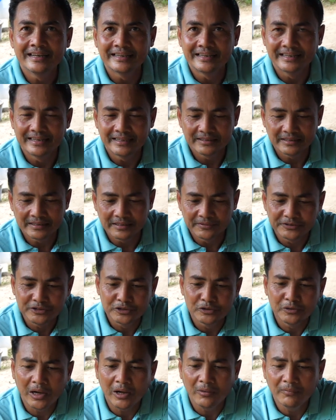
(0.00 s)
And then a
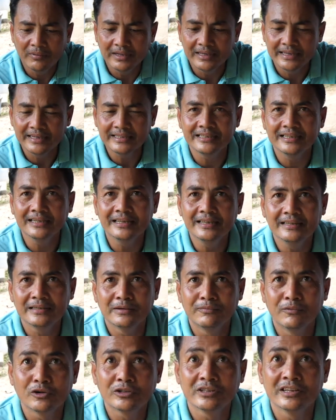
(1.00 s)
few hours later,
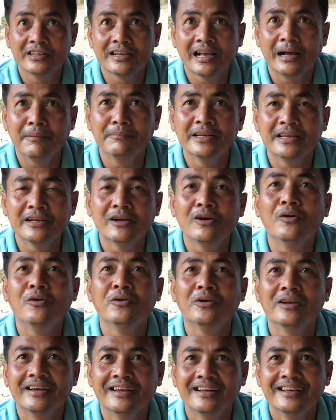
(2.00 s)
the water coming
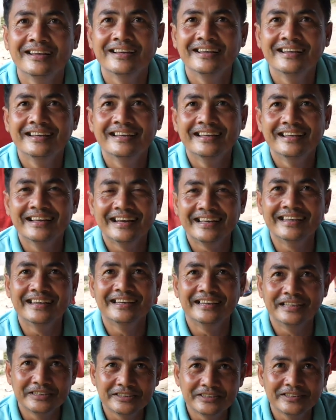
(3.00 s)
colder. And
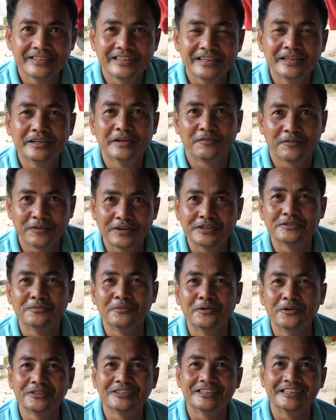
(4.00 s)
then they're drinking the fresh
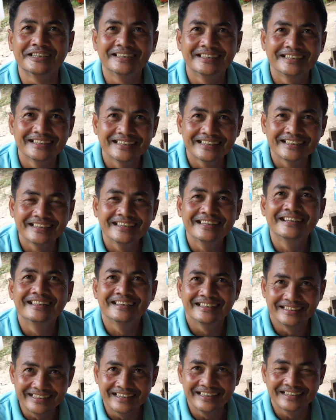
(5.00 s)
water. It's
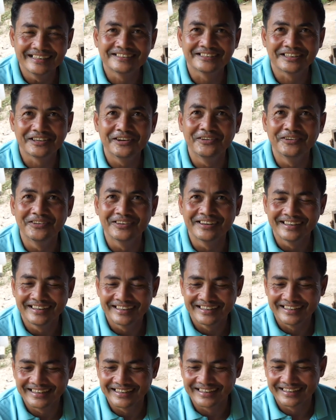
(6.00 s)
cold? Yeah, wow. It's cold. Oh,
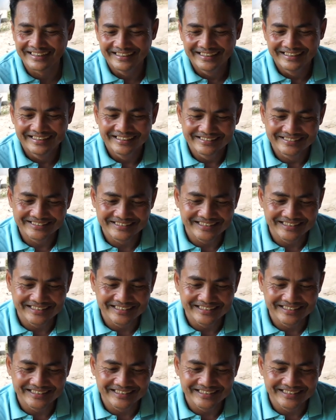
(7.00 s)
I see.